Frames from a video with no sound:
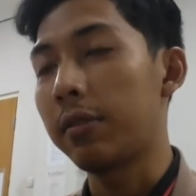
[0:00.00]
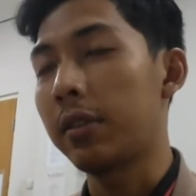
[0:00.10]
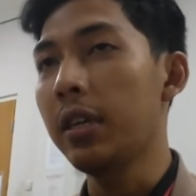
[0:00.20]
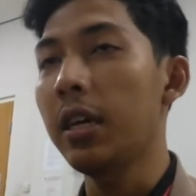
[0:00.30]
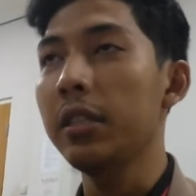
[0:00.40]

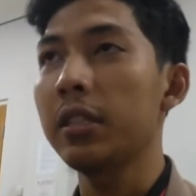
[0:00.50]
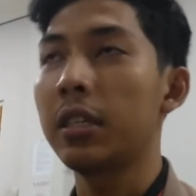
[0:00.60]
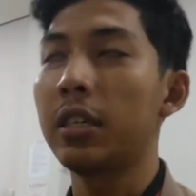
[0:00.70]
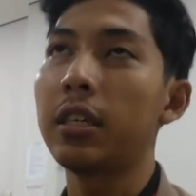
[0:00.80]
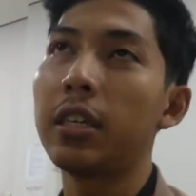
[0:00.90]
after that,
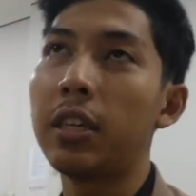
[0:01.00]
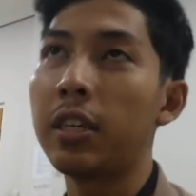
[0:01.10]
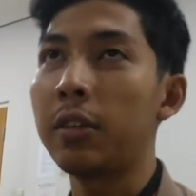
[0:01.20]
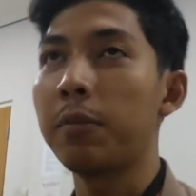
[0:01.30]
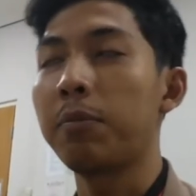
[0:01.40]

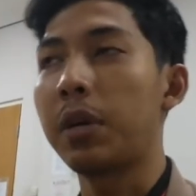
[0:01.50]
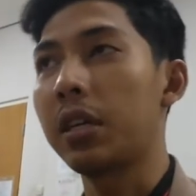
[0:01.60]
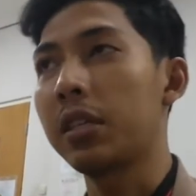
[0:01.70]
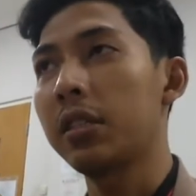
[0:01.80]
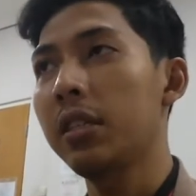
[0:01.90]

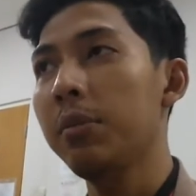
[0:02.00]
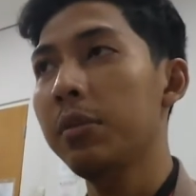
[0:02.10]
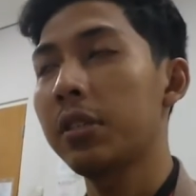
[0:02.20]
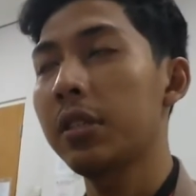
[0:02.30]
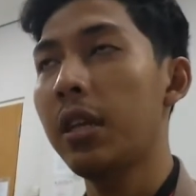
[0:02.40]
by
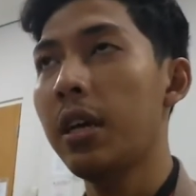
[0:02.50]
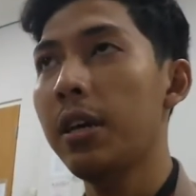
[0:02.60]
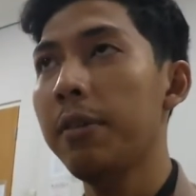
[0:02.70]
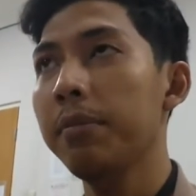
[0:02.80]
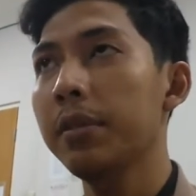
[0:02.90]
team this
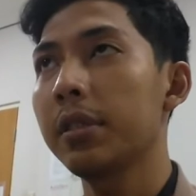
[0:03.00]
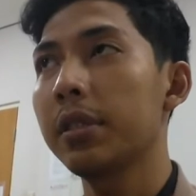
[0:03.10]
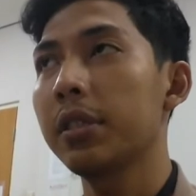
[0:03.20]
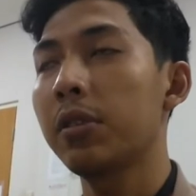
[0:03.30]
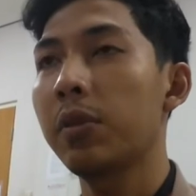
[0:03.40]
time
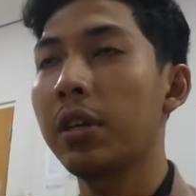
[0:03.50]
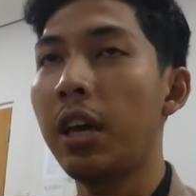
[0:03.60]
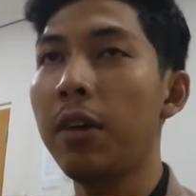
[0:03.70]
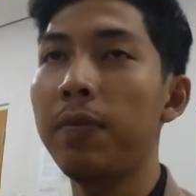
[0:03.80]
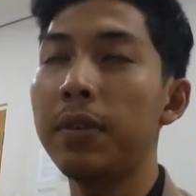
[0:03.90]

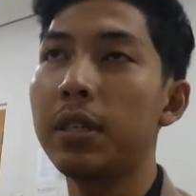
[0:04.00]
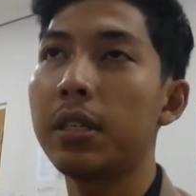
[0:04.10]
we have